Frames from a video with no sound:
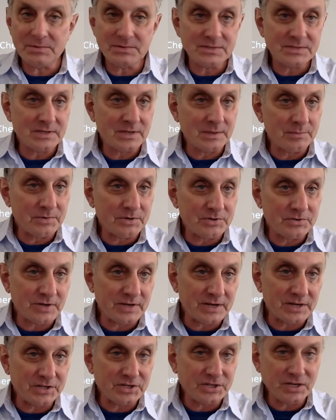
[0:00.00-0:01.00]
see, I'm going to try
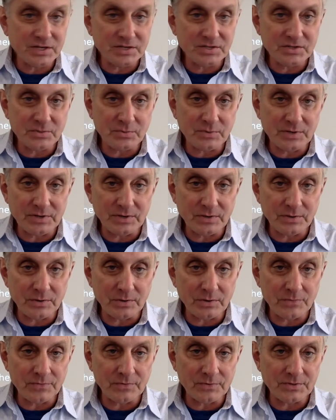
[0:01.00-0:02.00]
to change the window
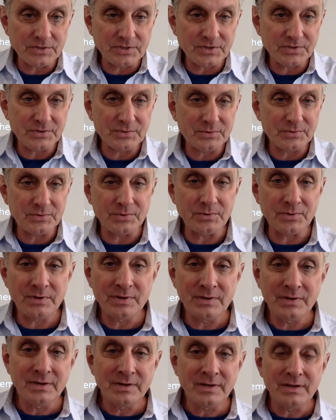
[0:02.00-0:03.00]
over to,
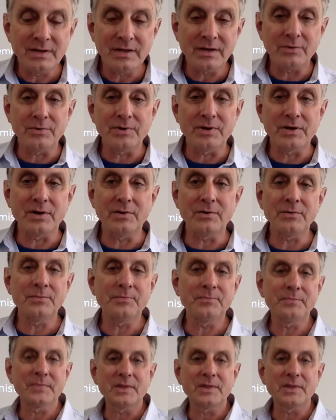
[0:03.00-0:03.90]
there we go,